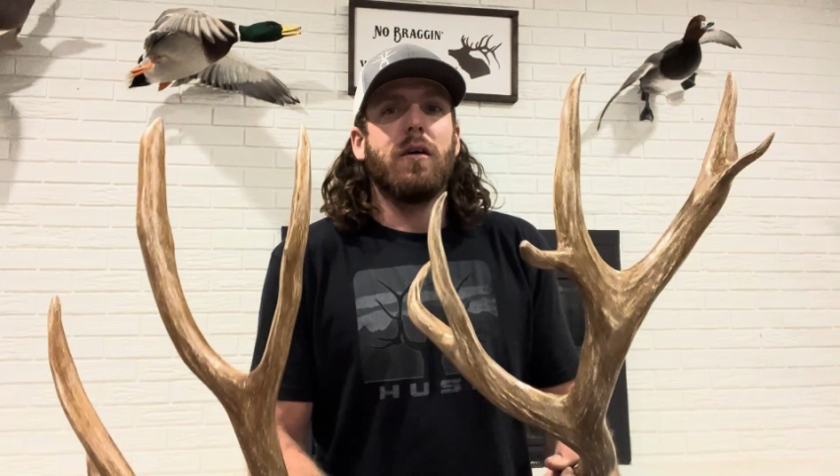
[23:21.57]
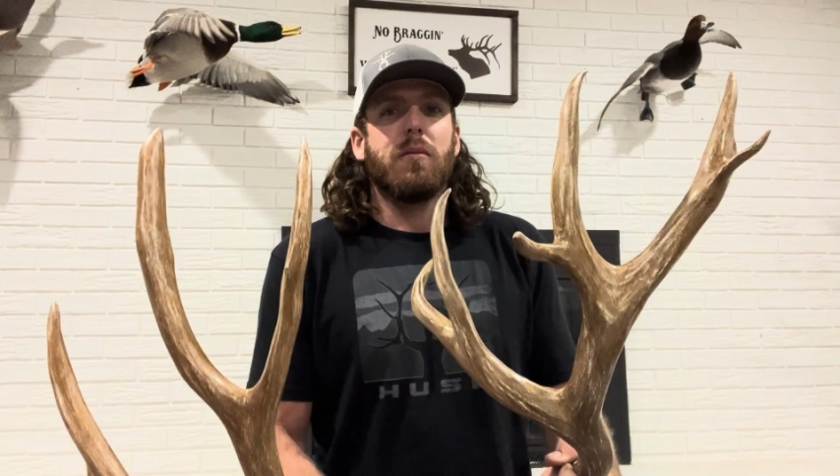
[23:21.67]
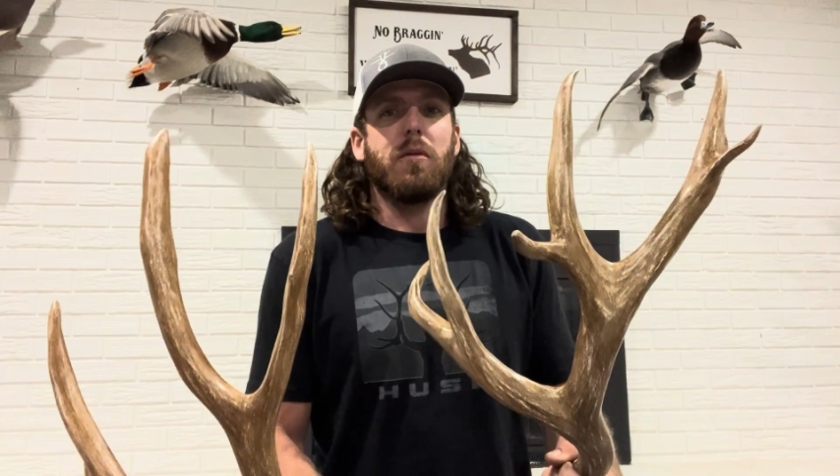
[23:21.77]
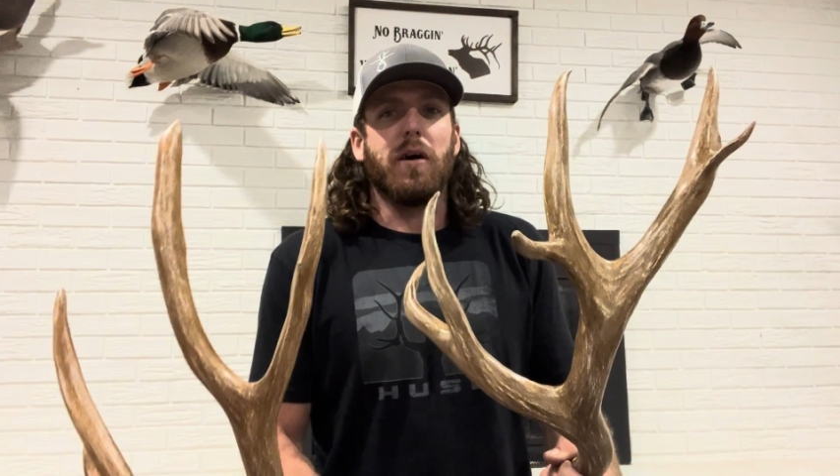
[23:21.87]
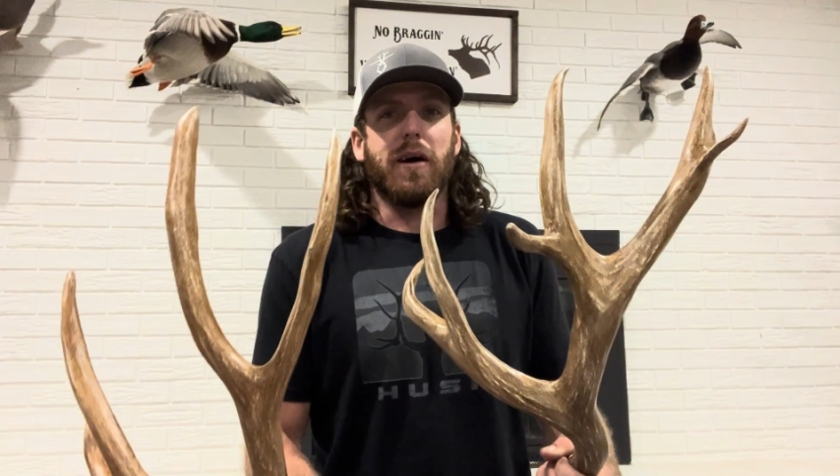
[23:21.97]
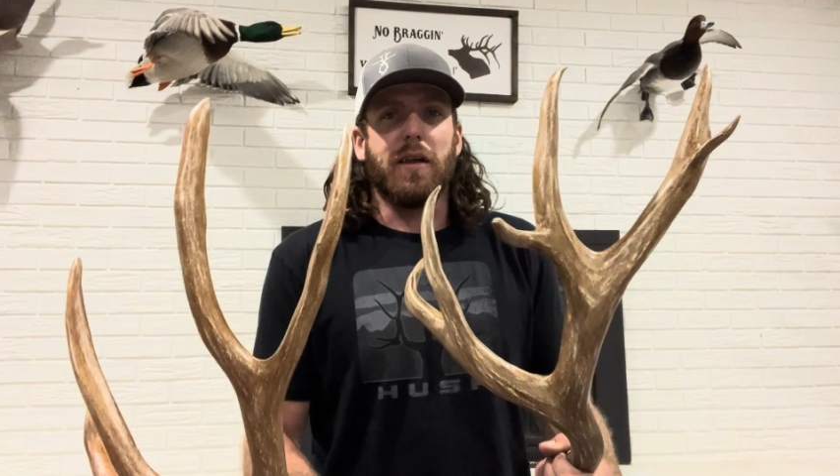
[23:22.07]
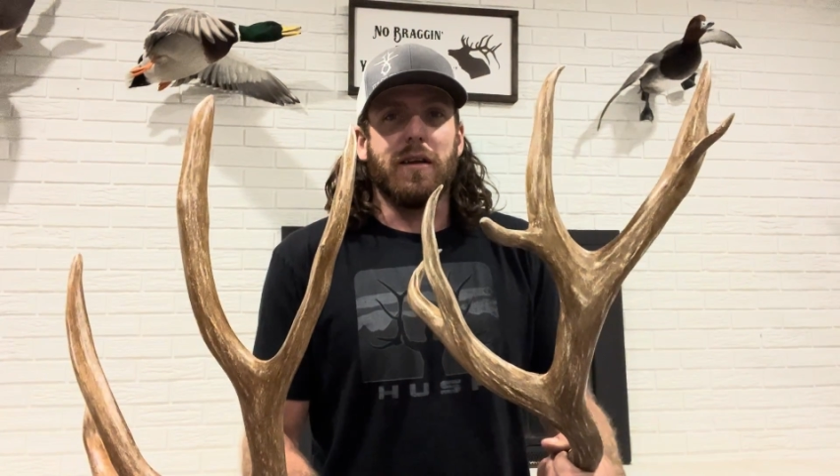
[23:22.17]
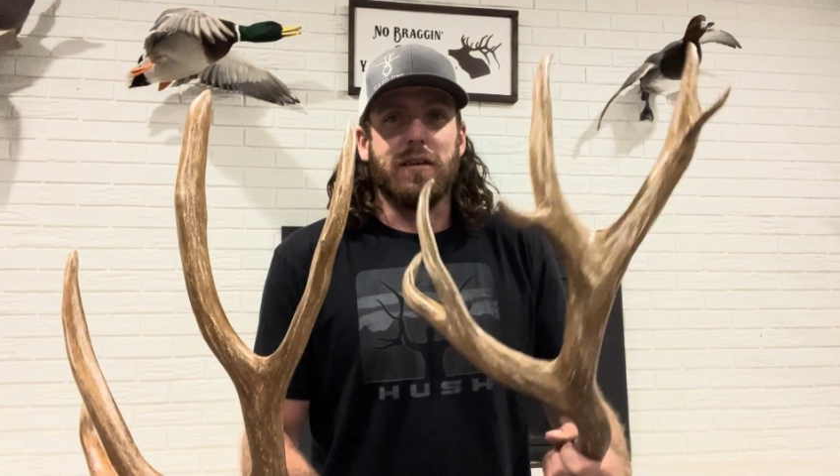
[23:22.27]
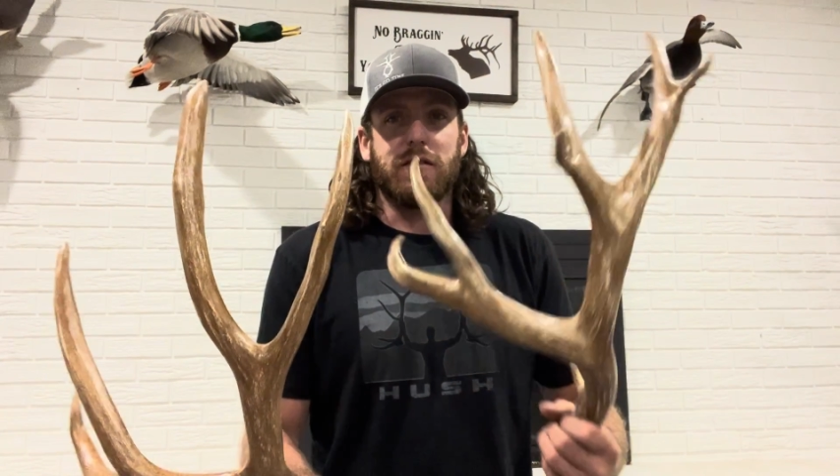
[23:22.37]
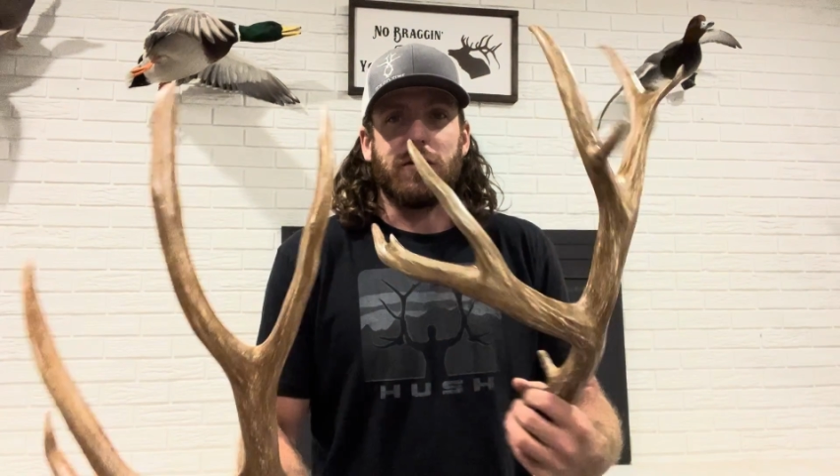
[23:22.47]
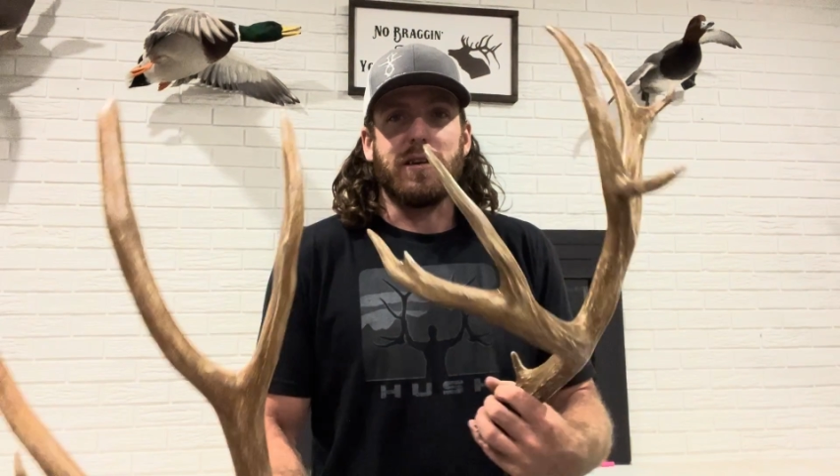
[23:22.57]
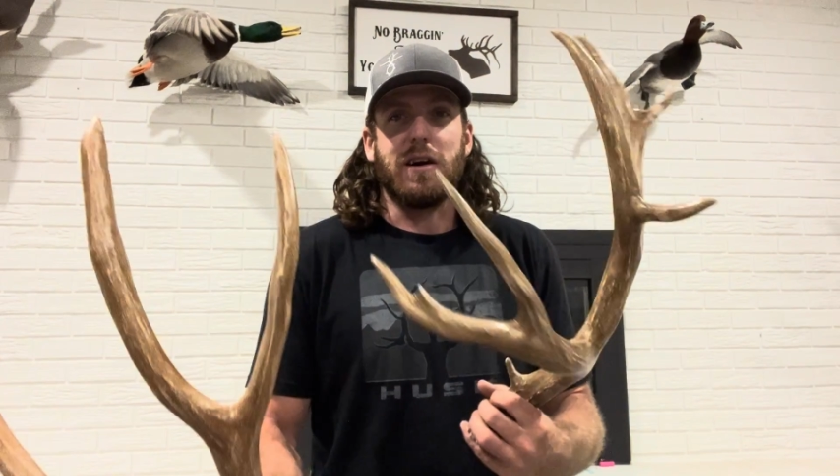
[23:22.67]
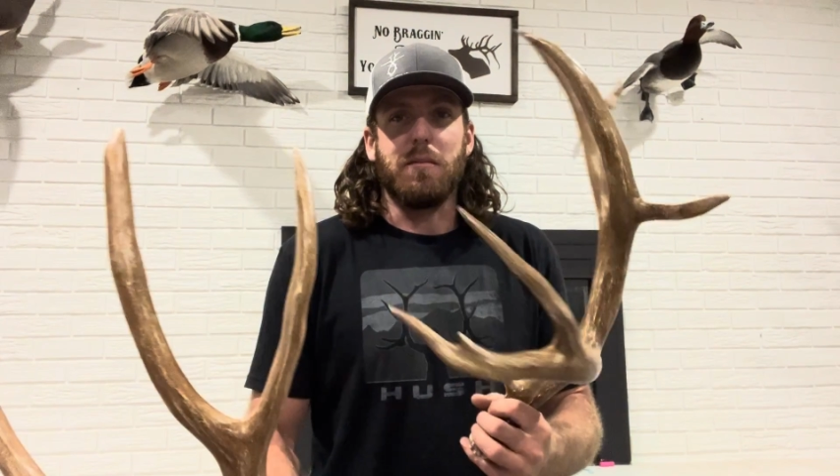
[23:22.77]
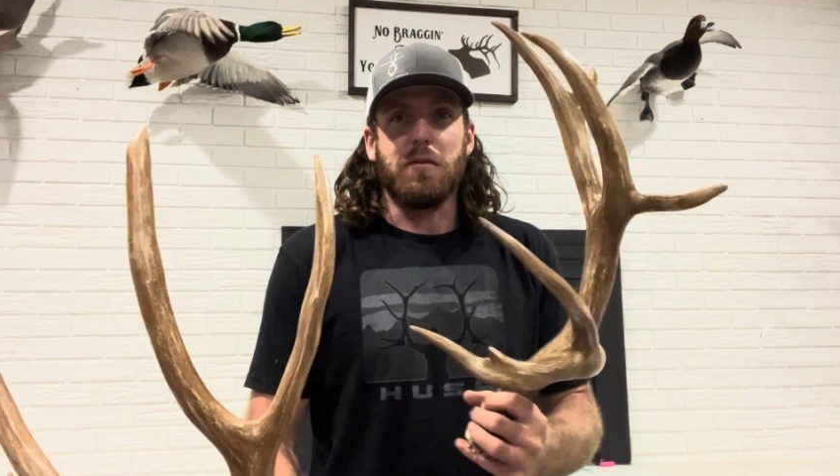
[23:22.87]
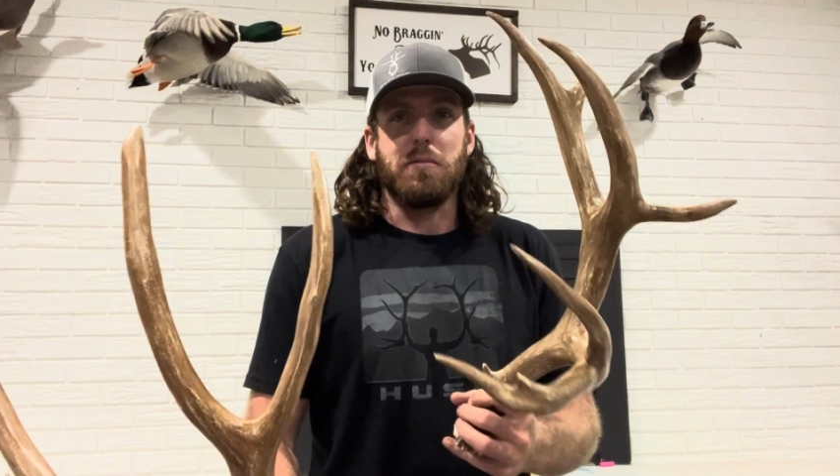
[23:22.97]
Probably at least 3
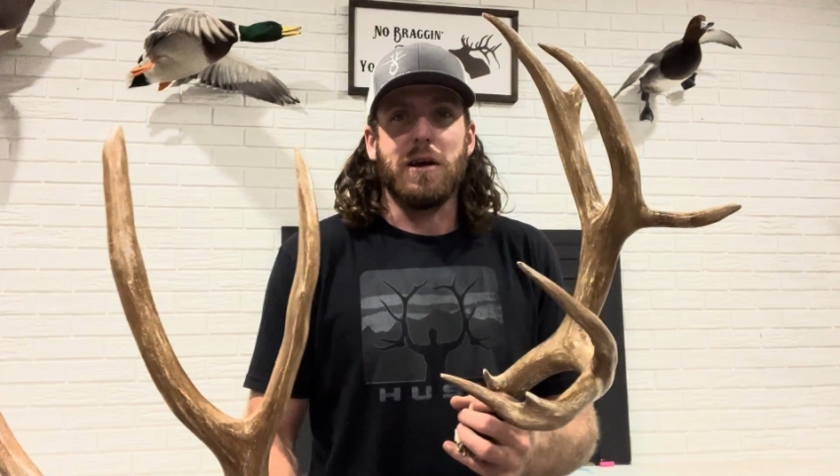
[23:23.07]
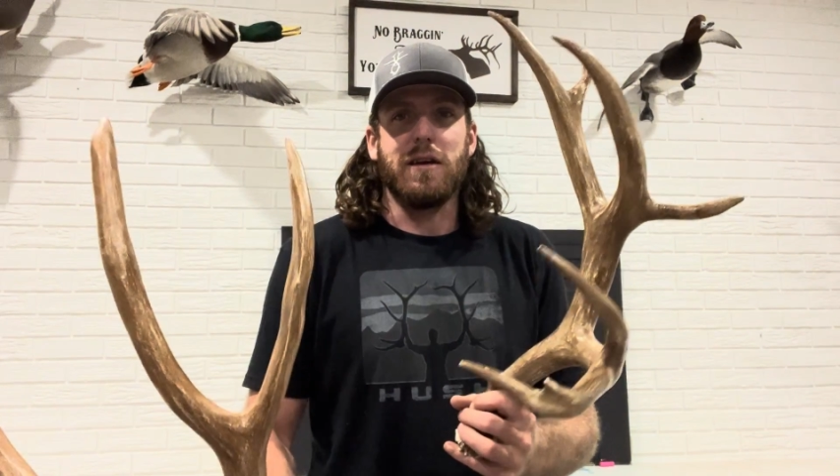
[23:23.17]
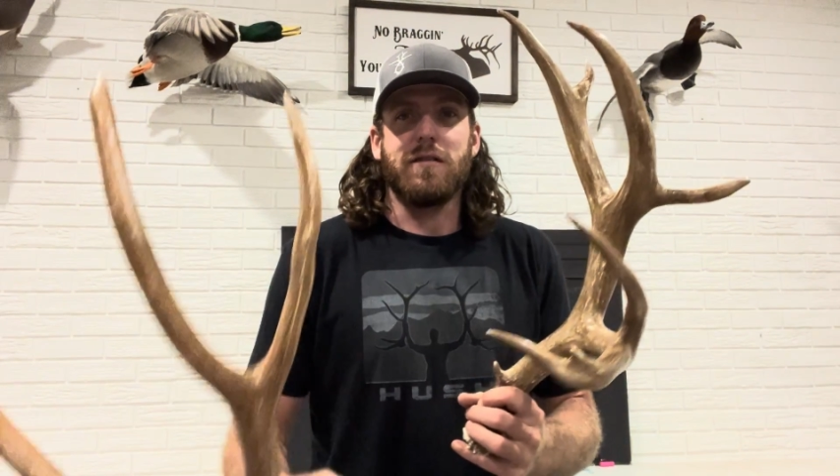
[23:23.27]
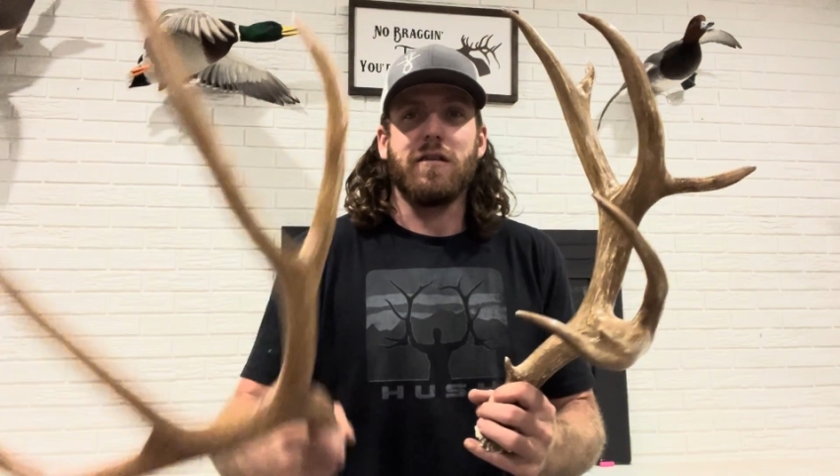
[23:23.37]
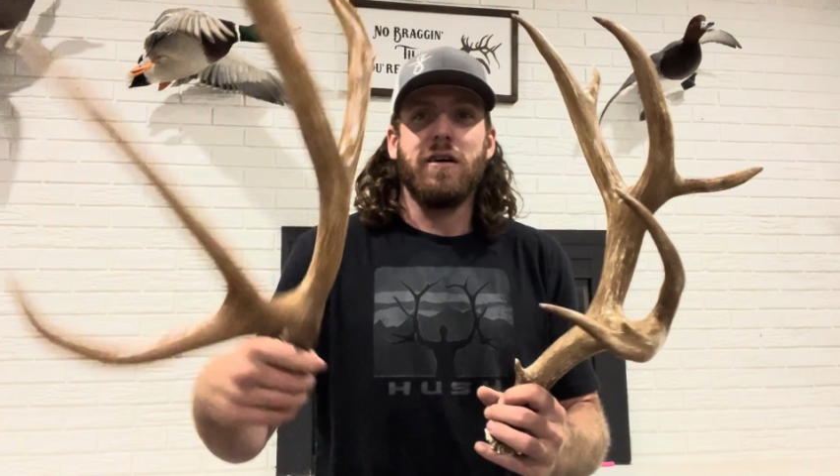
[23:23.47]
times a piece.